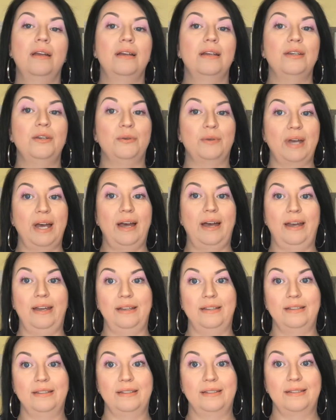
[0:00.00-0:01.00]
You
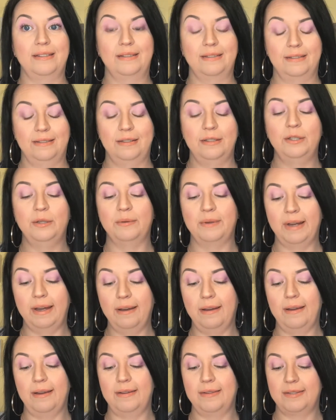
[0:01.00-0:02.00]
guys, you
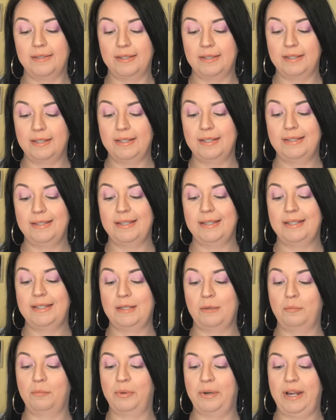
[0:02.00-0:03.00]
guys, this is
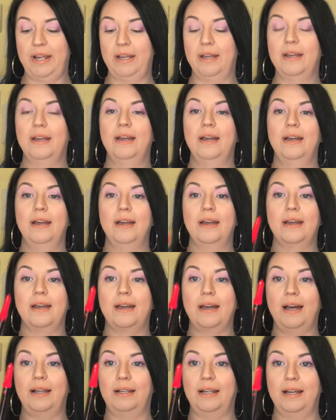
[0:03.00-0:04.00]
some bright
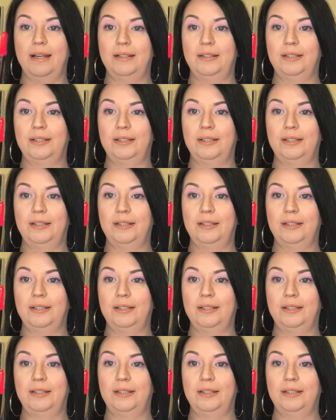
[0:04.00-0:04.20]
color.